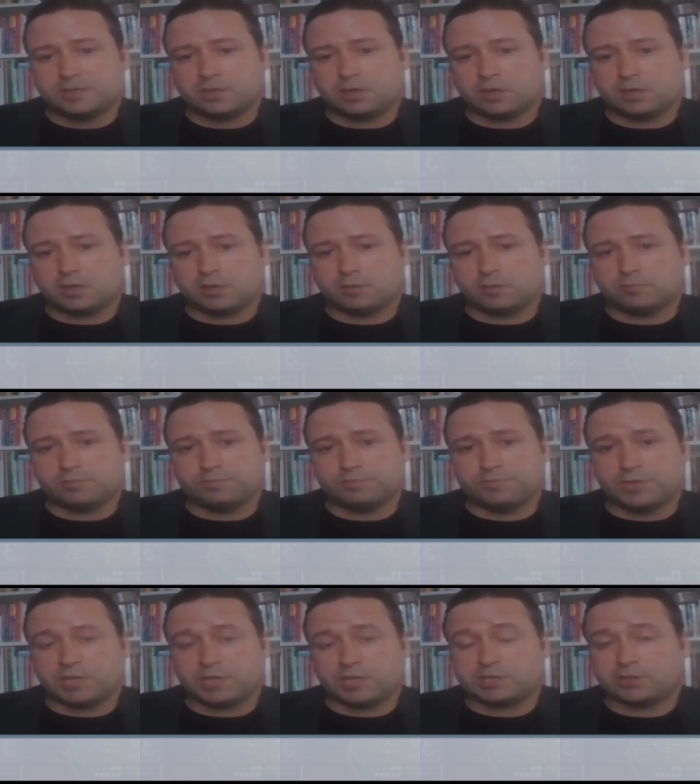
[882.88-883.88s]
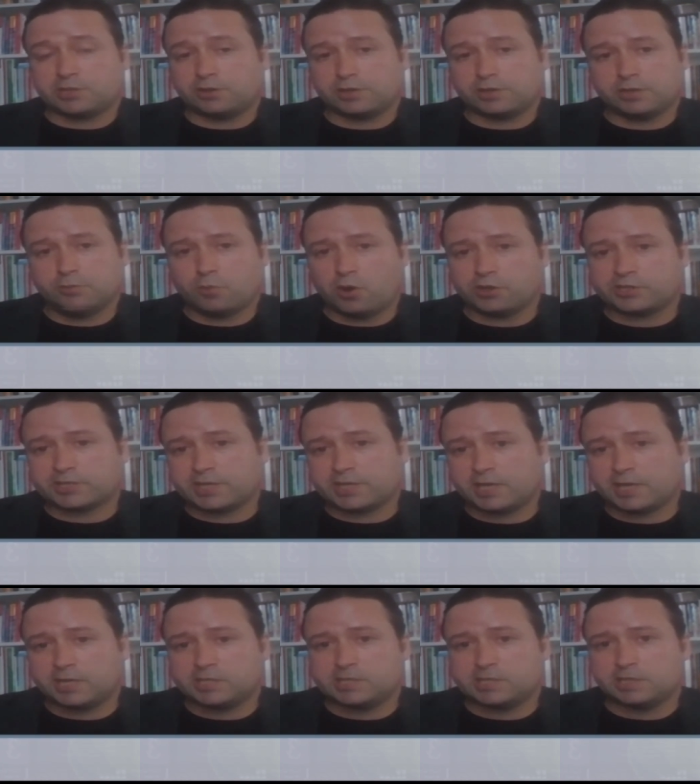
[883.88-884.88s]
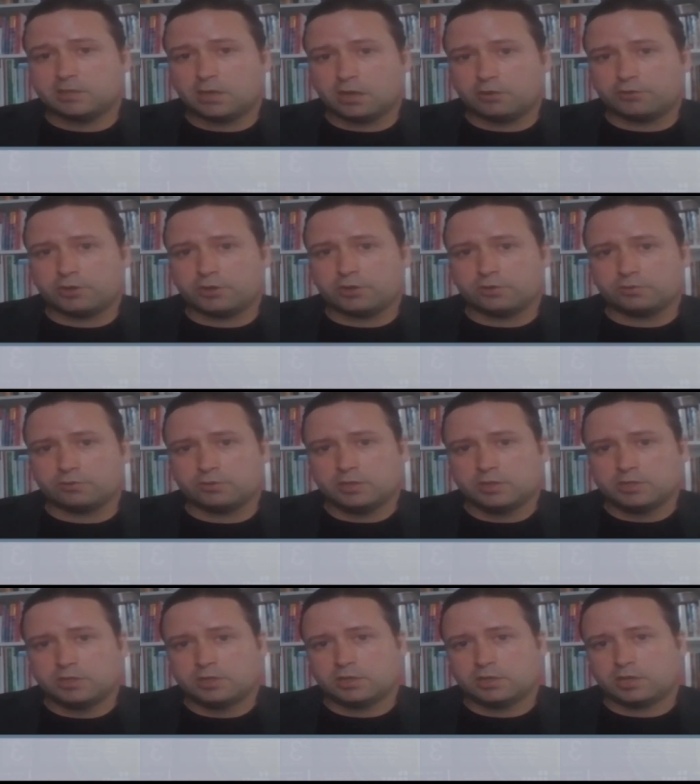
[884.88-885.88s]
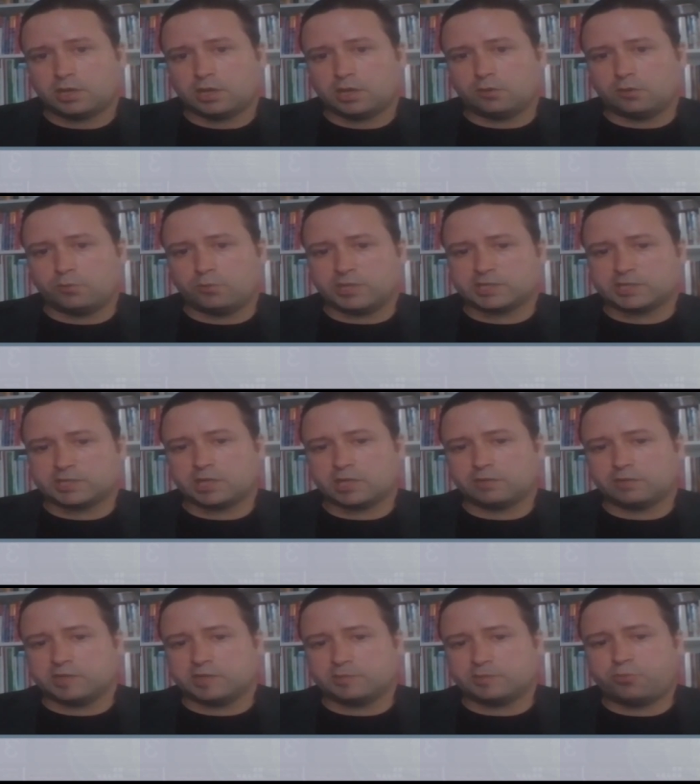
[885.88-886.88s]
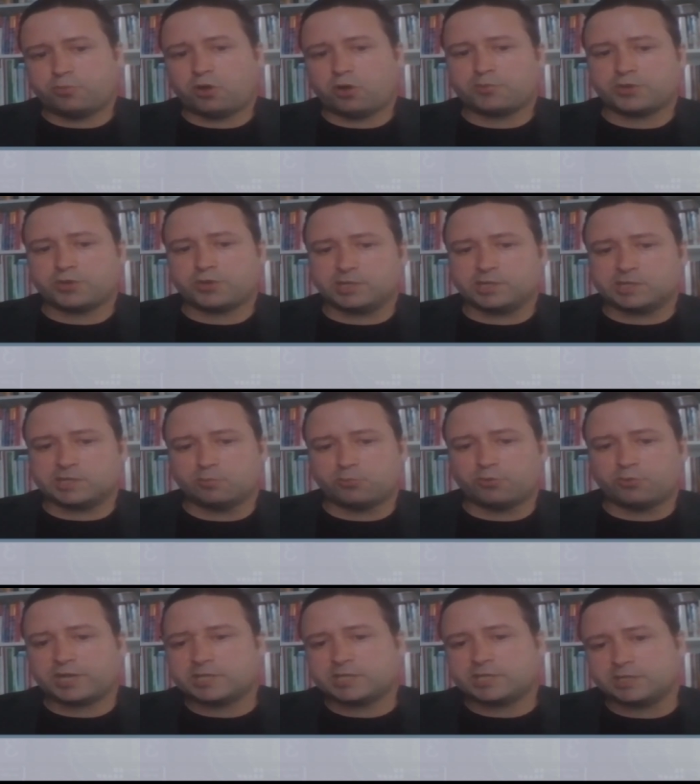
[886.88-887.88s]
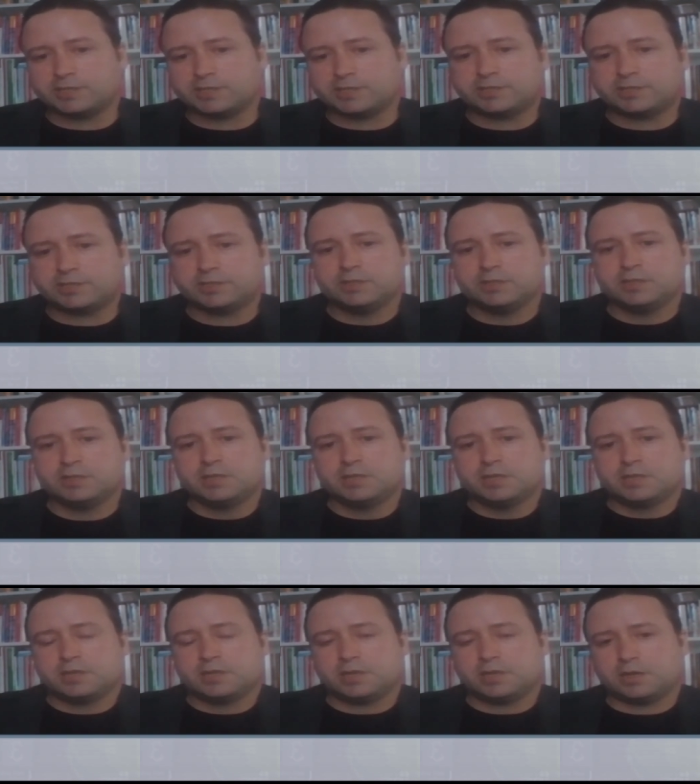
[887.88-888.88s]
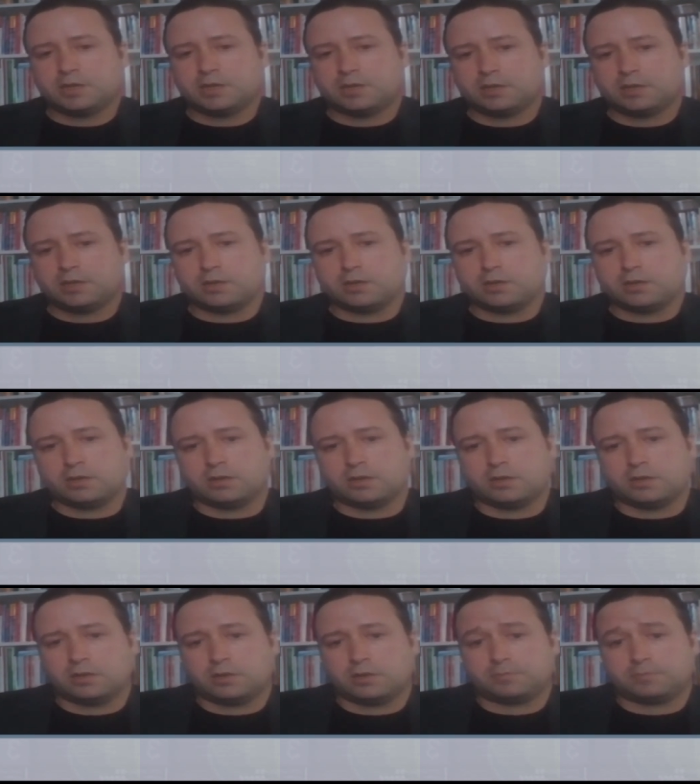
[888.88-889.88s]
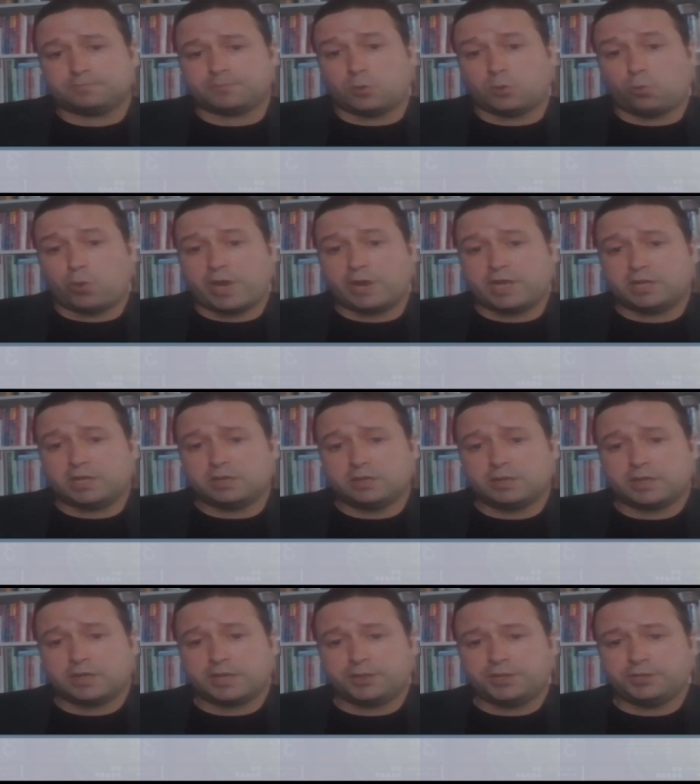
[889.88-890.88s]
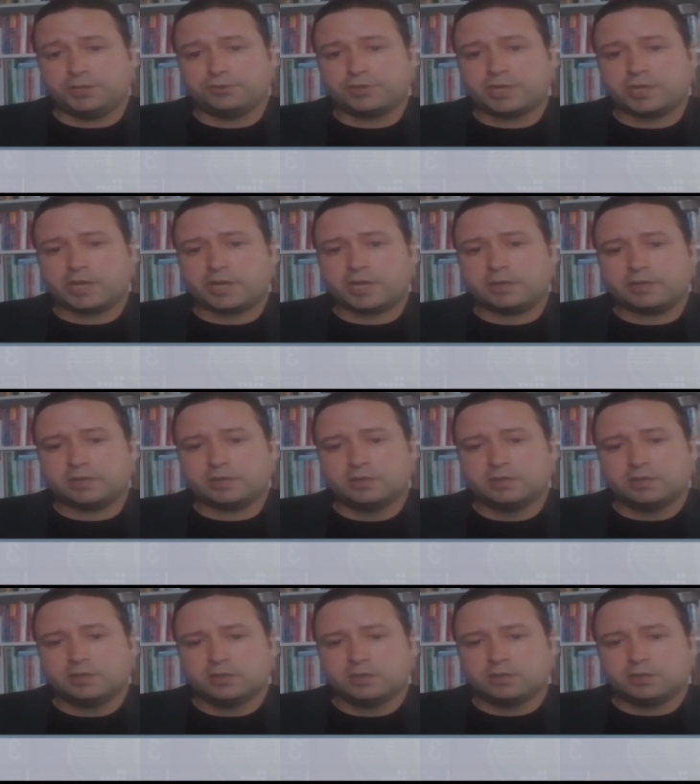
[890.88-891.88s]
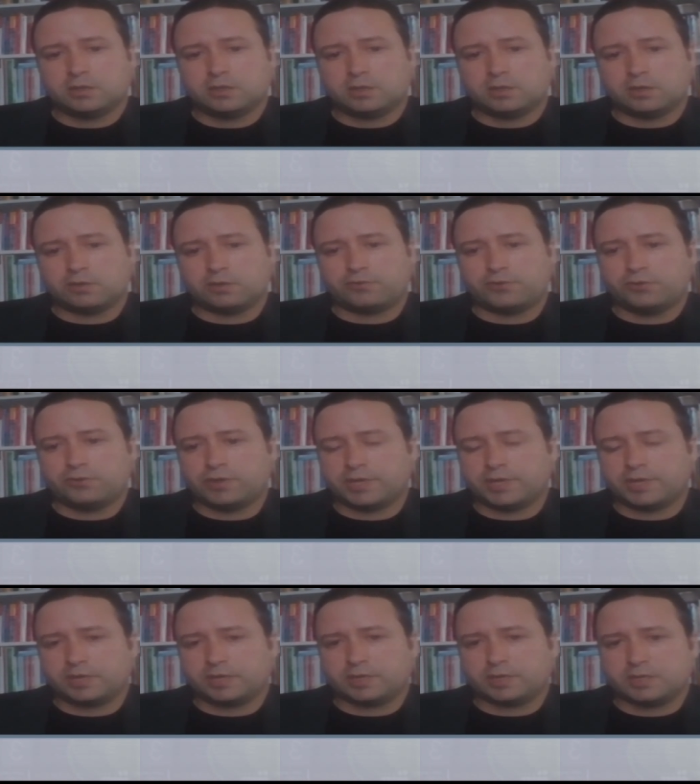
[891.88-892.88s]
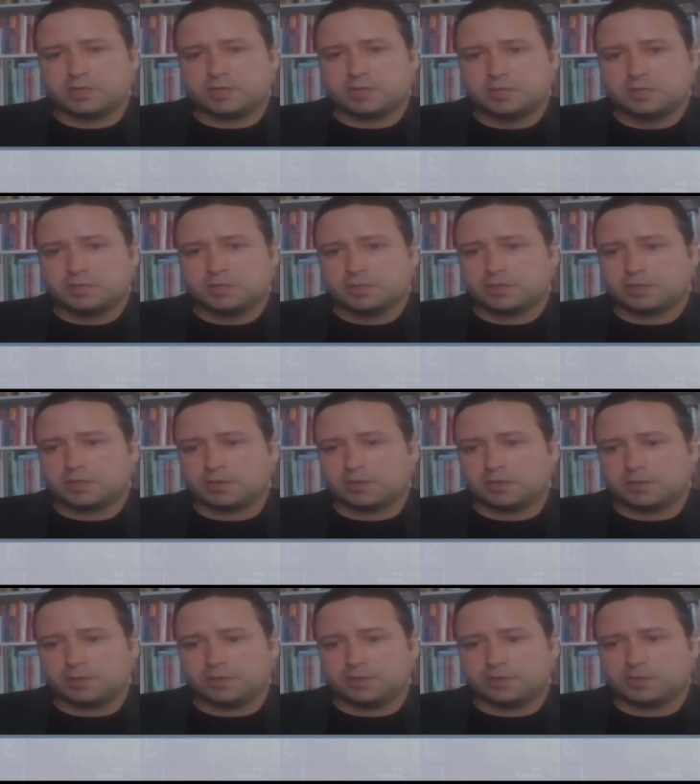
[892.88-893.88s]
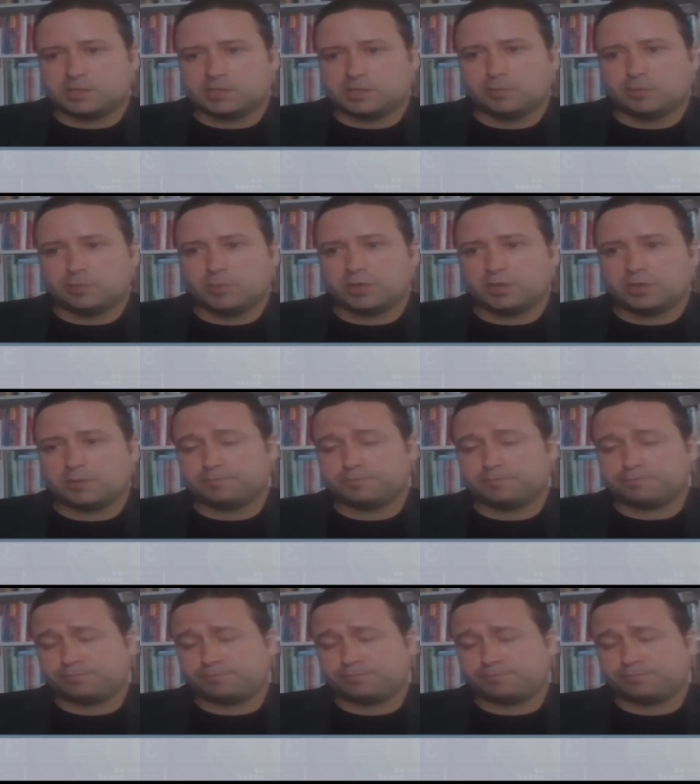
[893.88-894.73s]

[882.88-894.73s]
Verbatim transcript: Uh, there's certainly a worst case scenario uh, with kind of this populist Brexit uh, uh, win in the UK, fueling similar